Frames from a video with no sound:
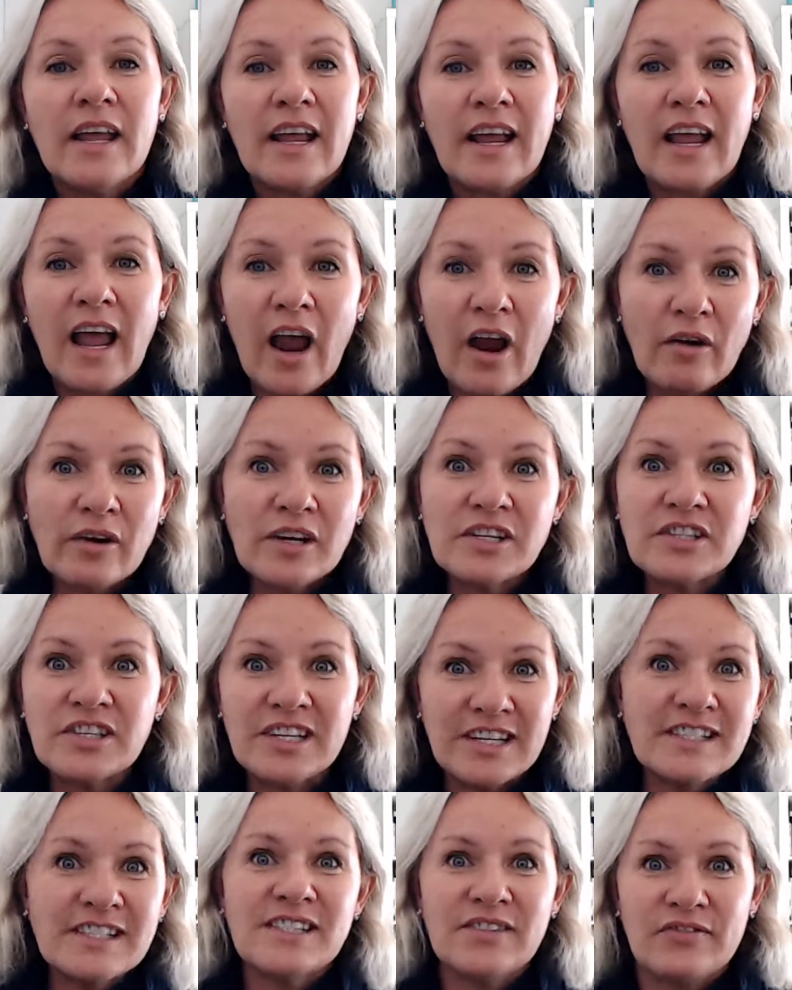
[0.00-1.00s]
Courage
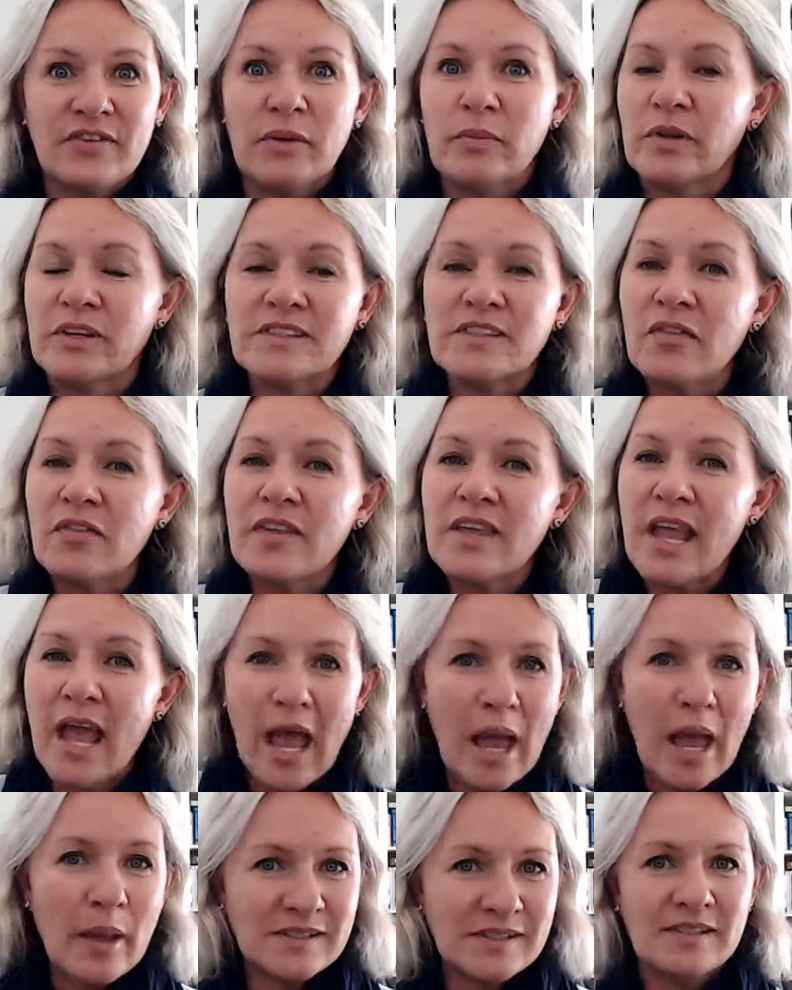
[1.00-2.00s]
is fear, but it's not the
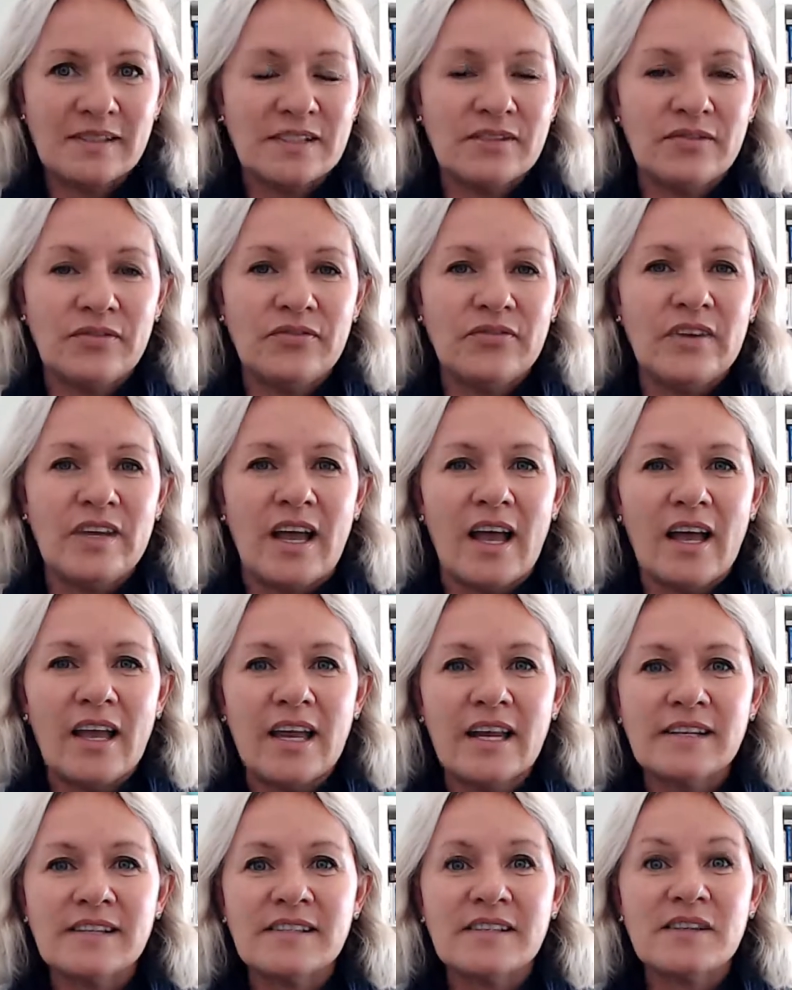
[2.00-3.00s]
absence of fear.
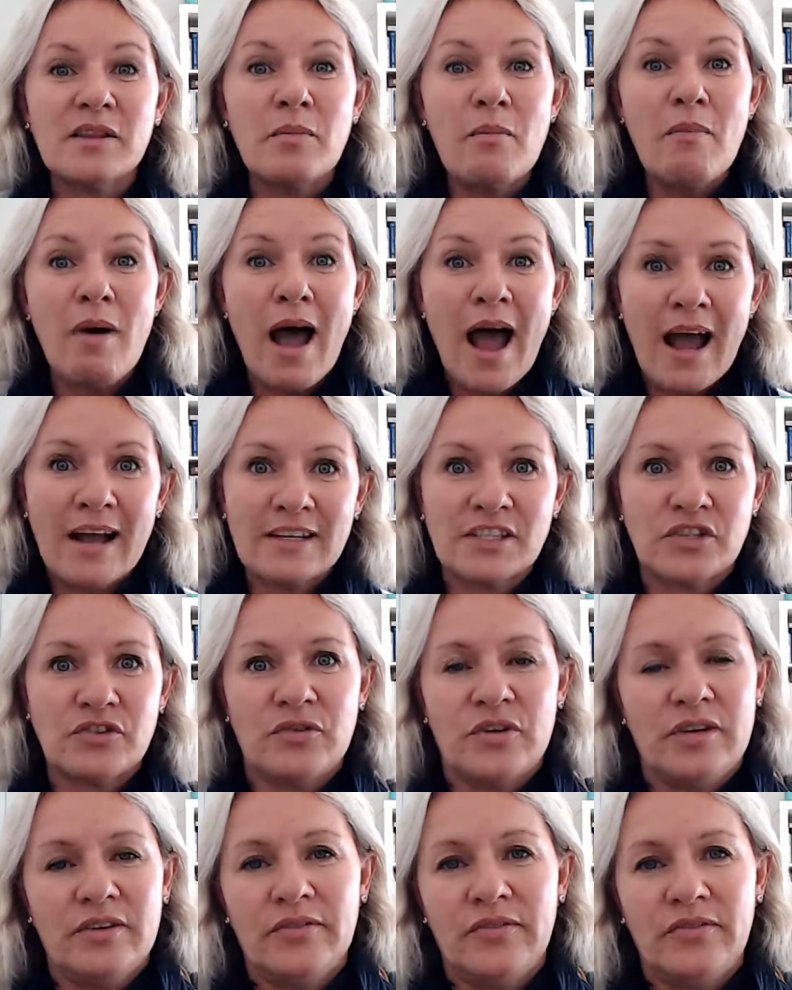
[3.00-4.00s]
It's the
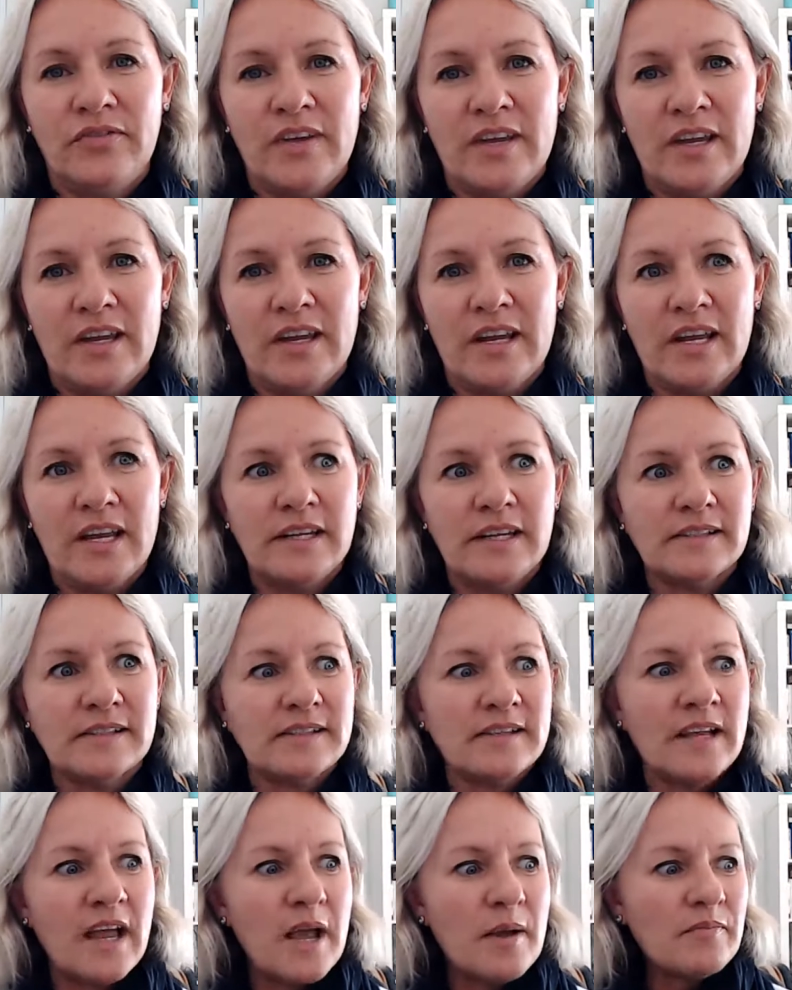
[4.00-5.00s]
mastery of fear.
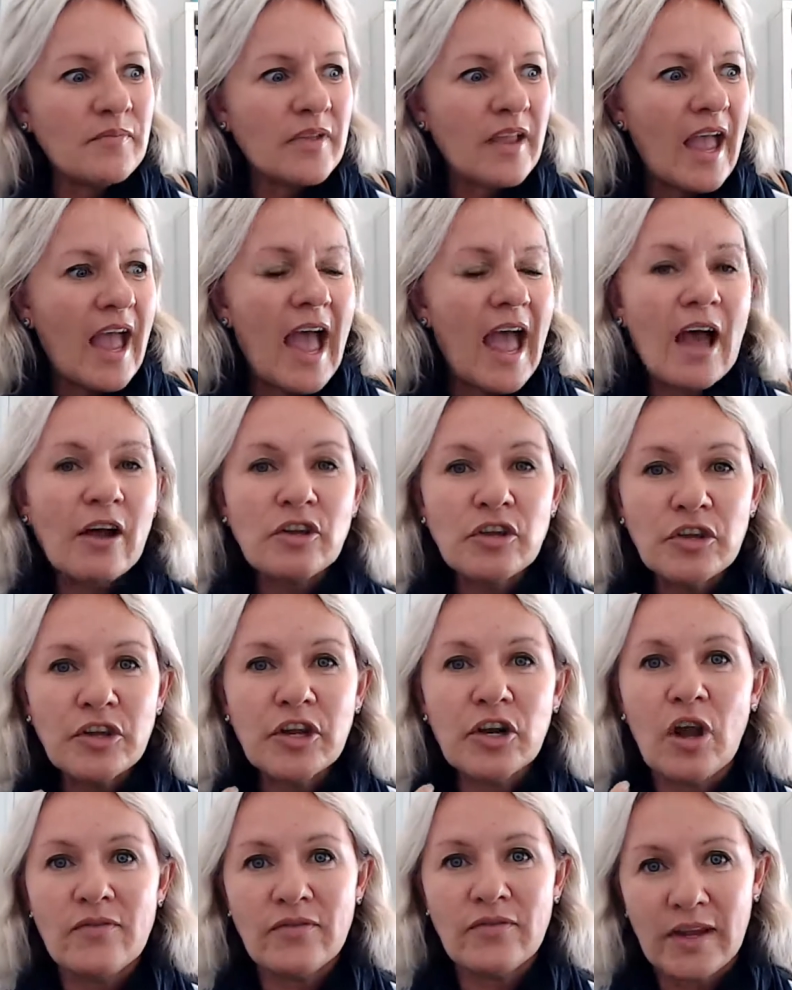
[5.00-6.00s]
It's how you can
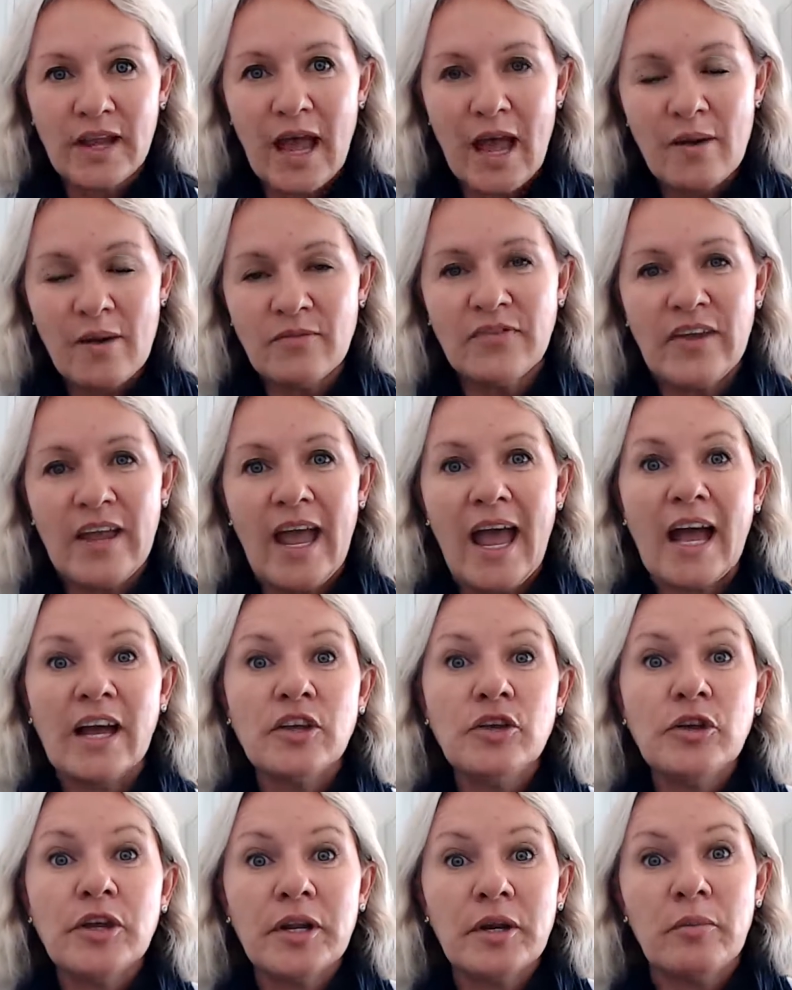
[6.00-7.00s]
overcome fear, how
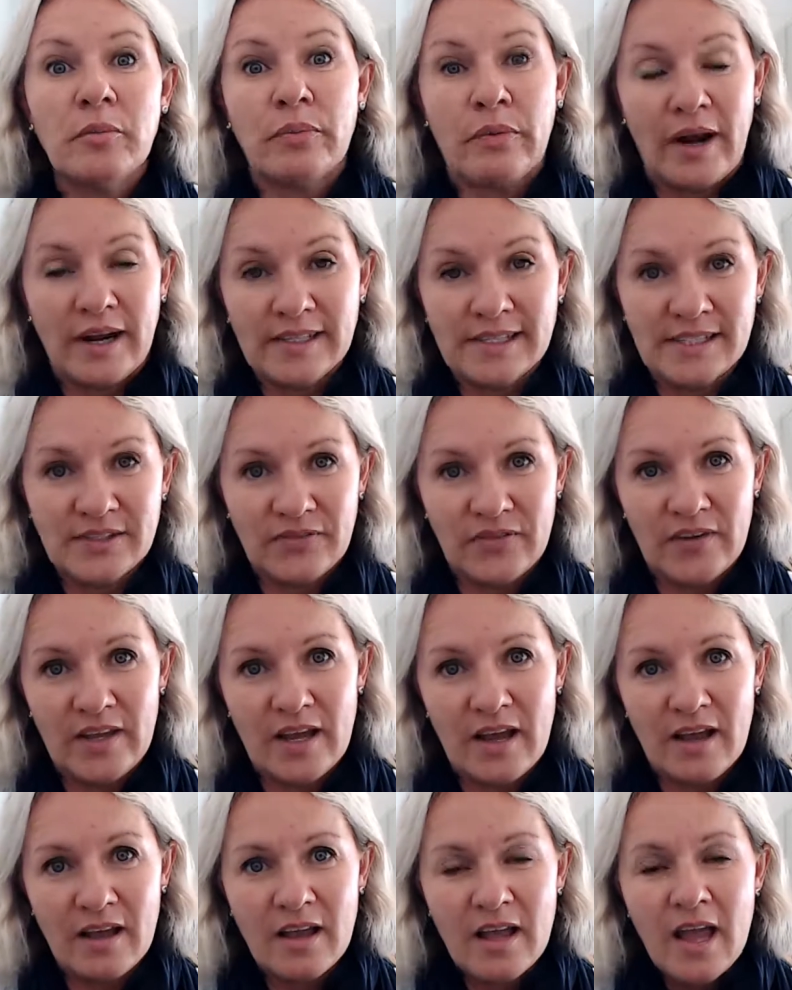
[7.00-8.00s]
you can embrace fear.
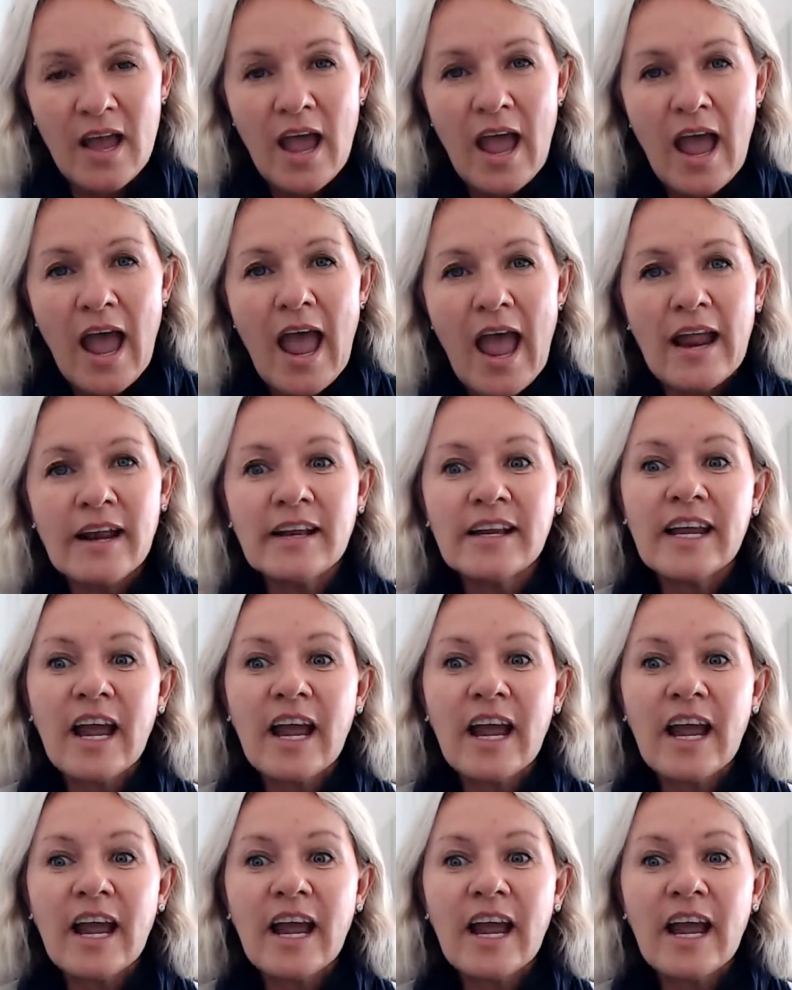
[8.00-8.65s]
And